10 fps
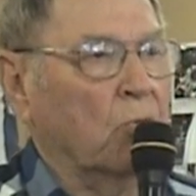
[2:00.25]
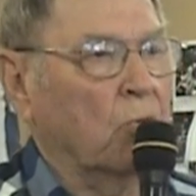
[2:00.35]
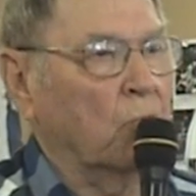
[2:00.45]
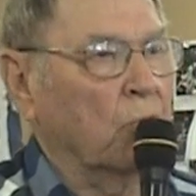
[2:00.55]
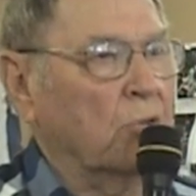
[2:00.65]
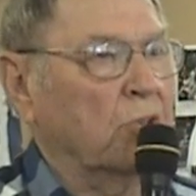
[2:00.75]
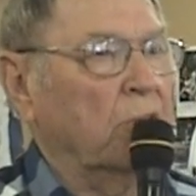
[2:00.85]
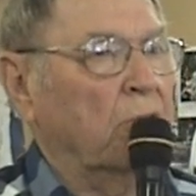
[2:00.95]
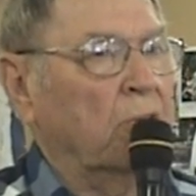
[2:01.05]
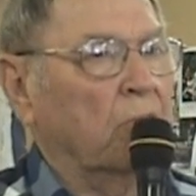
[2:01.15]
well, what's he
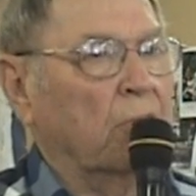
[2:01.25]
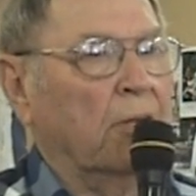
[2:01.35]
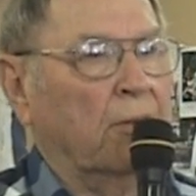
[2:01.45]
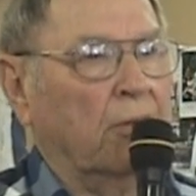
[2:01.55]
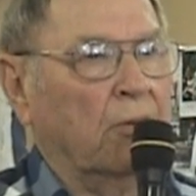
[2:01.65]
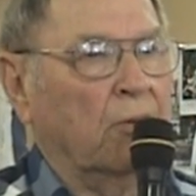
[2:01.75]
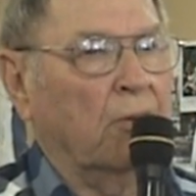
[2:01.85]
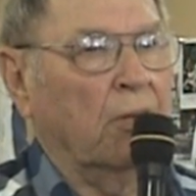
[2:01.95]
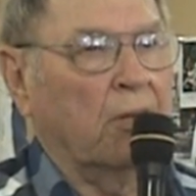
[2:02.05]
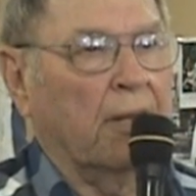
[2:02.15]
doing down here
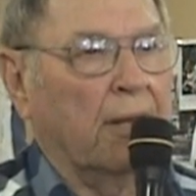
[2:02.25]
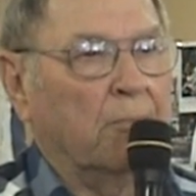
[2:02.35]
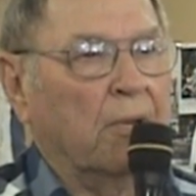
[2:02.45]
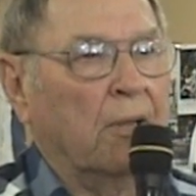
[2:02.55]
at Dunlap?